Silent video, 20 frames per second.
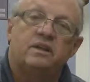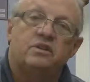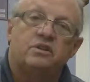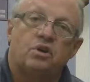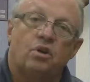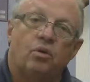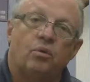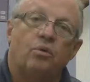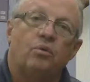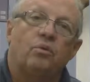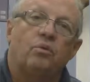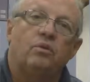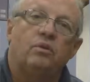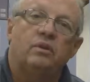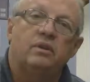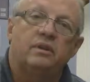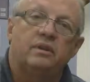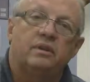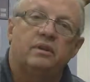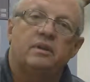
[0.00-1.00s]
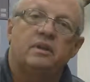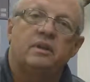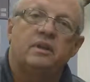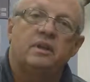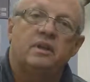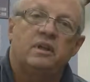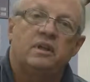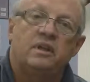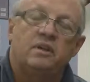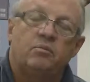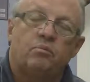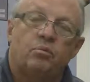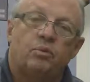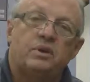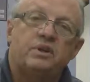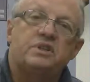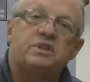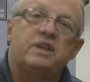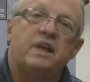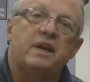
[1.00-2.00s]
total,
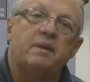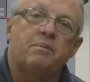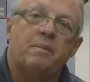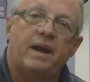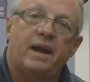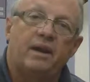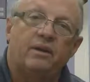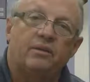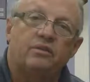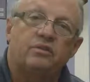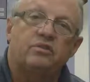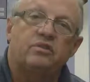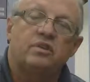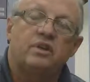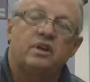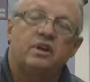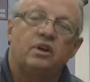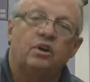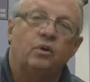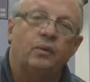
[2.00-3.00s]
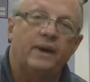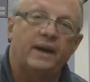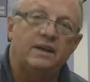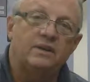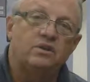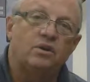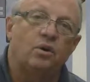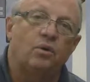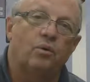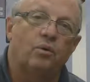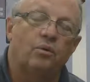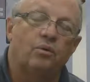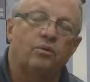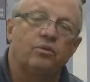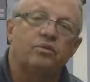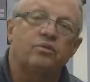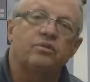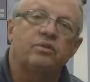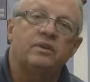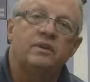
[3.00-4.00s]
preset amounts, grand
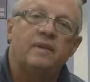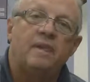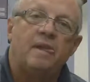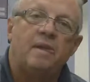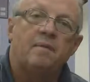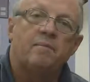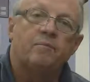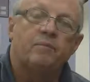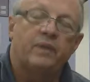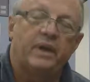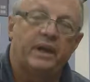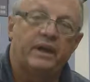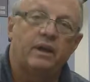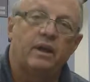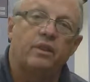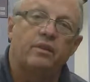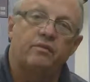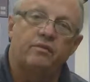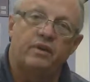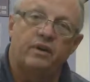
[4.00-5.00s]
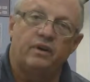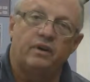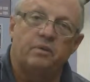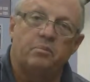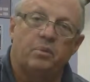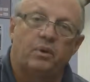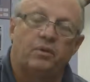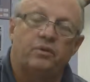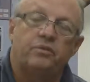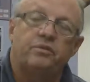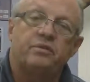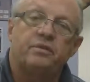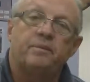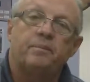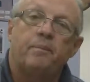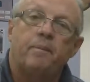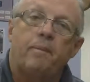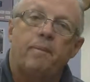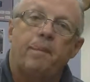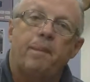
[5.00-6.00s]
totals, and other variables.
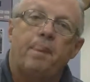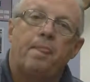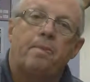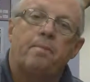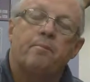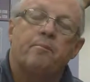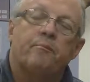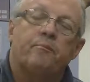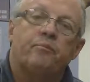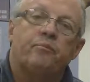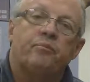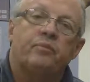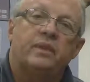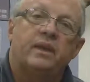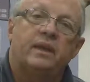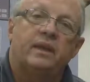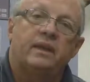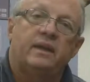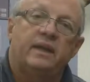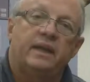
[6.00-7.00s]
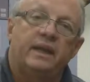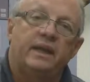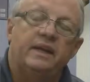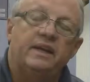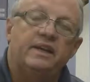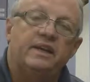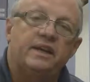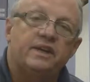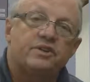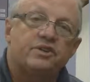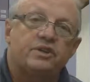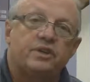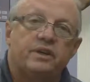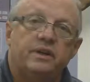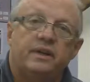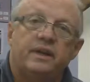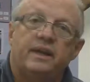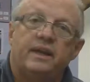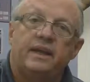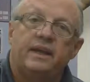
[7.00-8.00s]
In
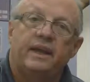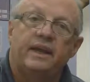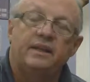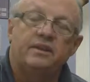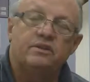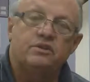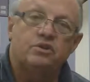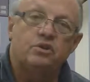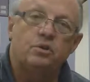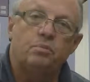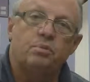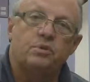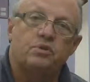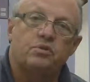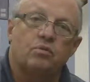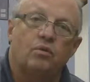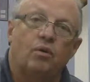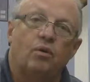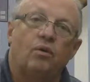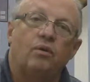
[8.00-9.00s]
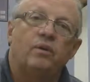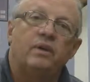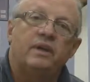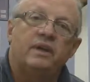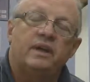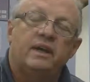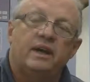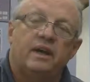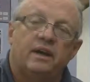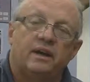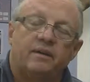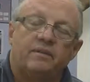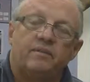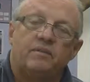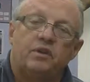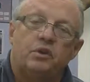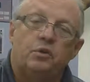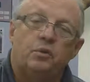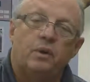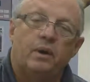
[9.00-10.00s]
addition, in the Supertrol,
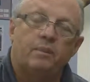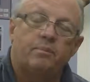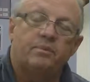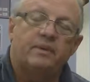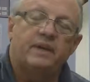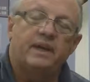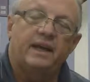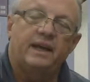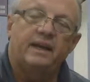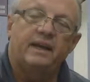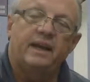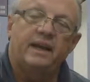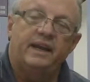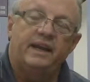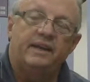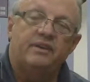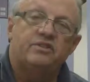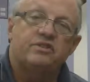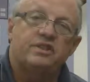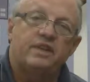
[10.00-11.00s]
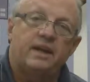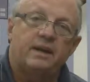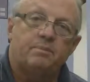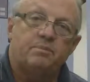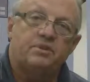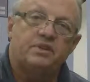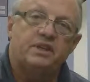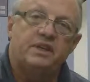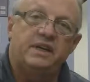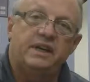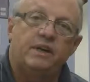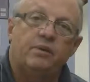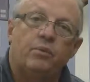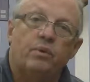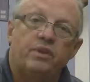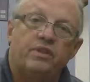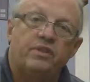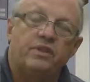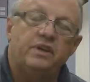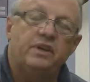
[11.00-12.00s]
you will get a setup CD
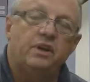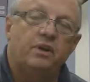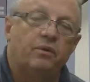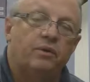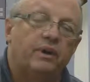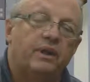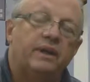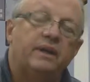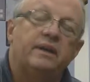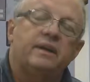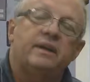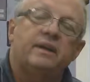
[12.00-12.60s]
with the unit.